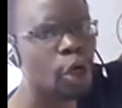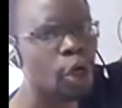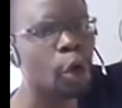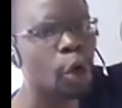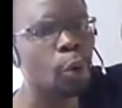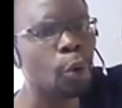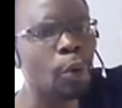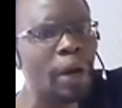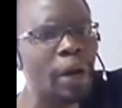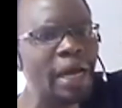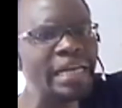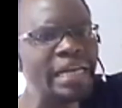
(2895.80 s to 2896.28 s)

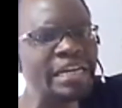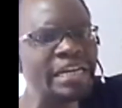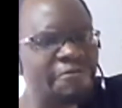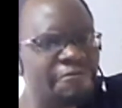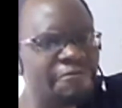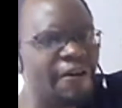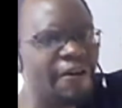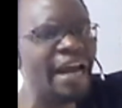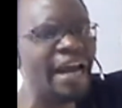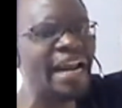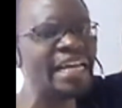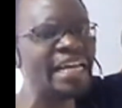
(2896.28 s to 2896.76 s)
when
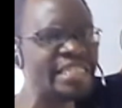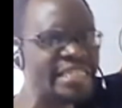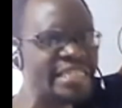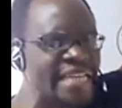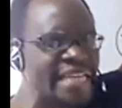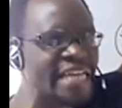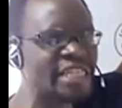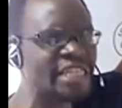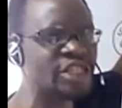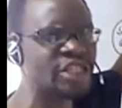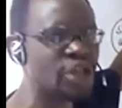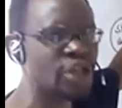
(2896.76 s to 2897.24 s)

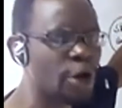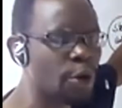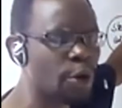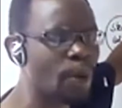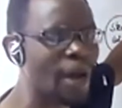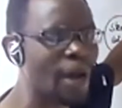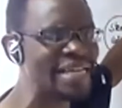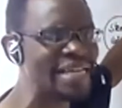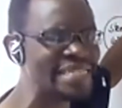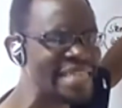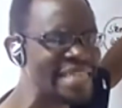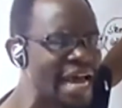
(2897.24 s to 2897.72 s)
differentiation
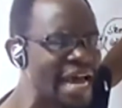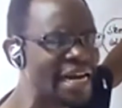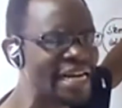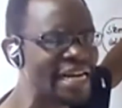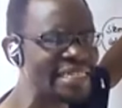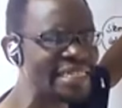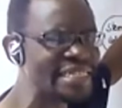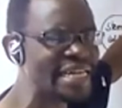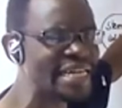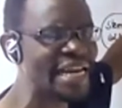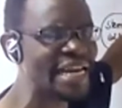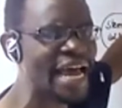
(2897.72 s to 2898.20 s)
was
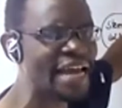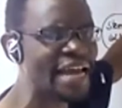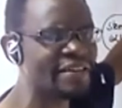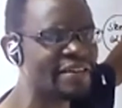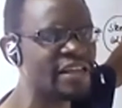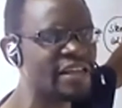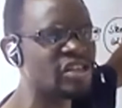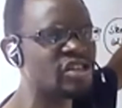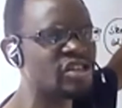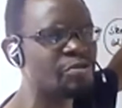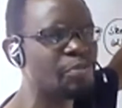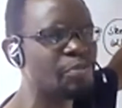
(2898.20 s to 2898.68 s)
arrested at
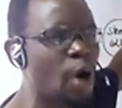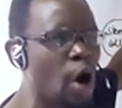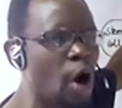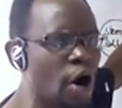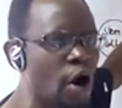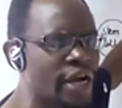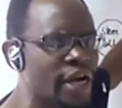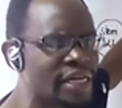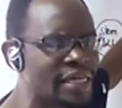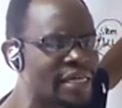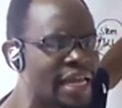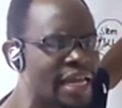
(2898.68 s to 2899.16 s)
this
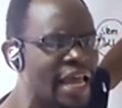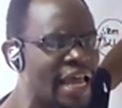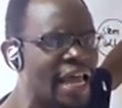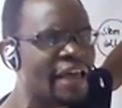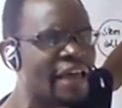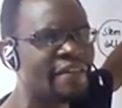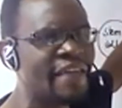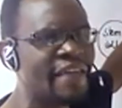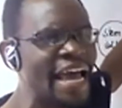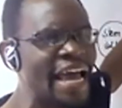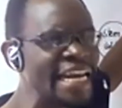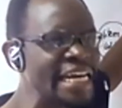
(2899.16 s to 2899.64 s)
point,
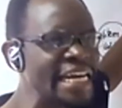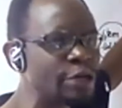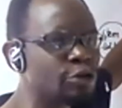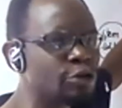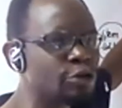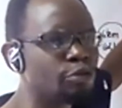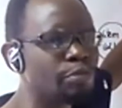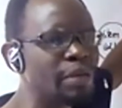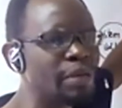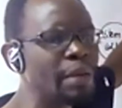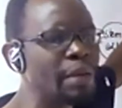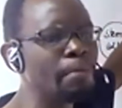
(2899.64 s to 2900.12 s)
then it
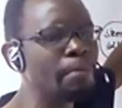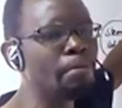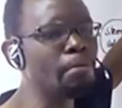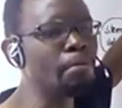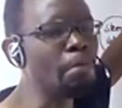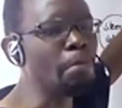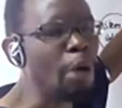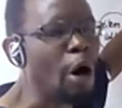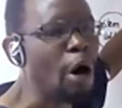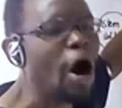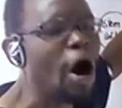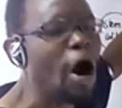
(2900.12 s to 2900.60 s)
would be
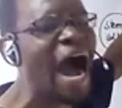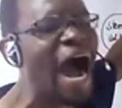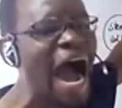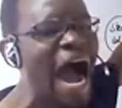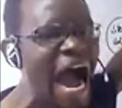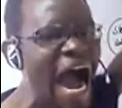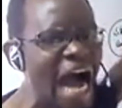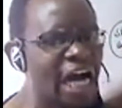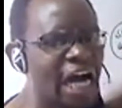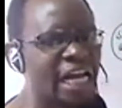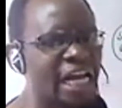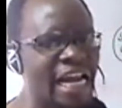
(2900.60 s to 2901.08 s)
more
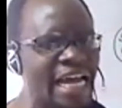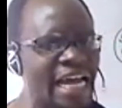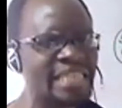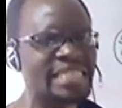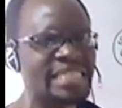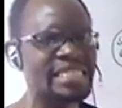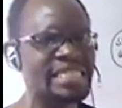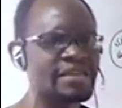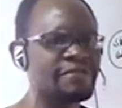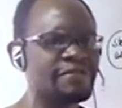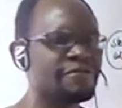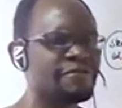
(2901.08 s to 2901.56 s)

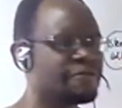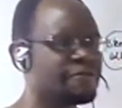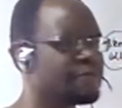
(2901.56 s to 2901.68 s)
aggressive